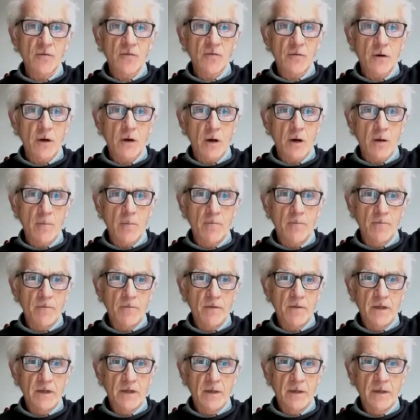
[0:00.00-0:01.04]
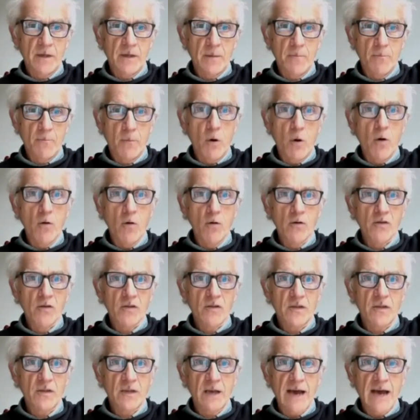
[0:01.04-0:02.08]
from the poles,
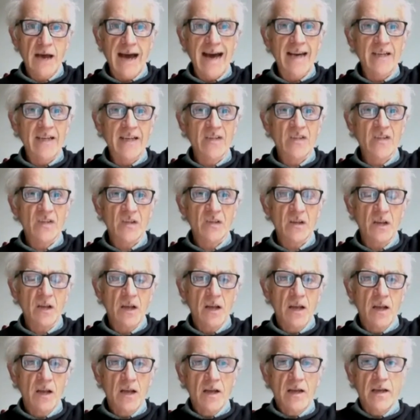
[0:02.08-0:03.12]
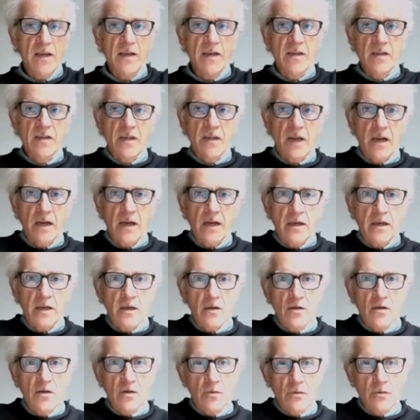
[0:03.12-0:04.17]
the ice, is getting
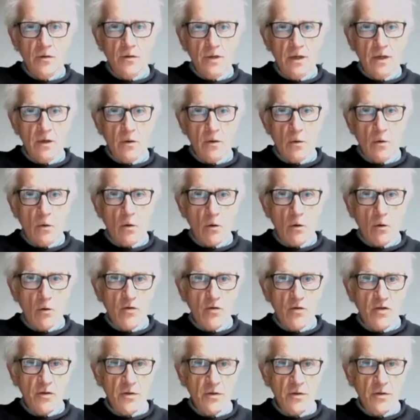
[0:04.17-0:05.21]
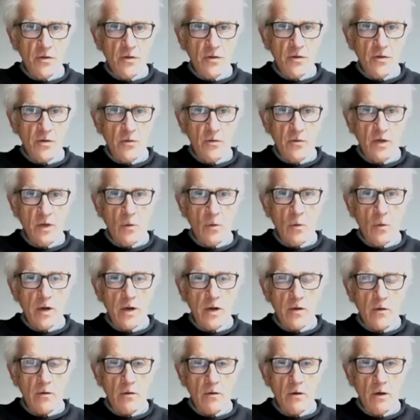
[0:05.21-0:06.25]
into the or closer to the
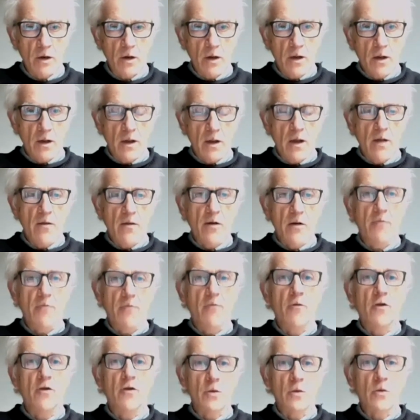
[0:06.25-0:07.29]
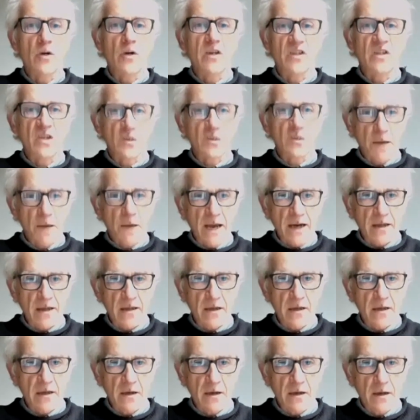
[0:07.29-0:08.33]
equator, and therefore you would
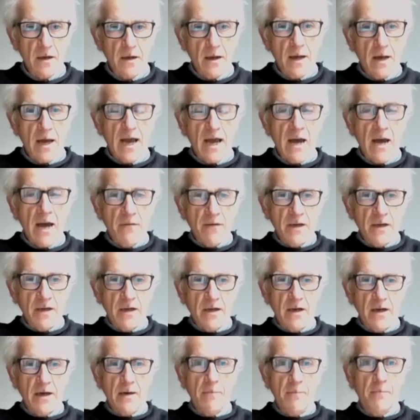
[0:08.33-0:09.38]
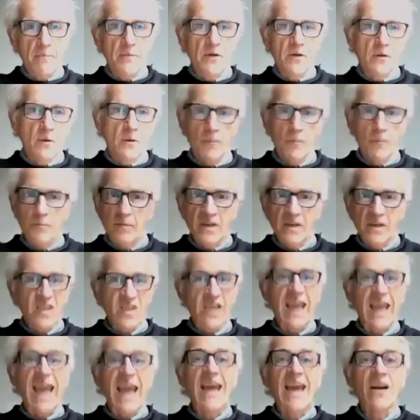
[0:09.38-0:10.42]
expect having a you know
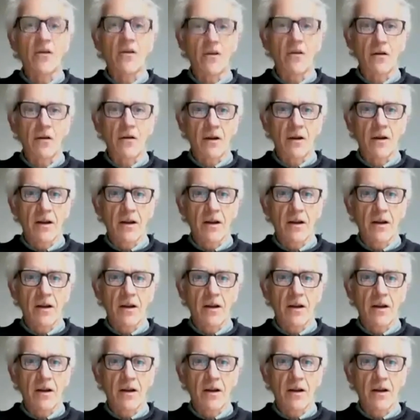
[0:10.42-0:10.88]
skater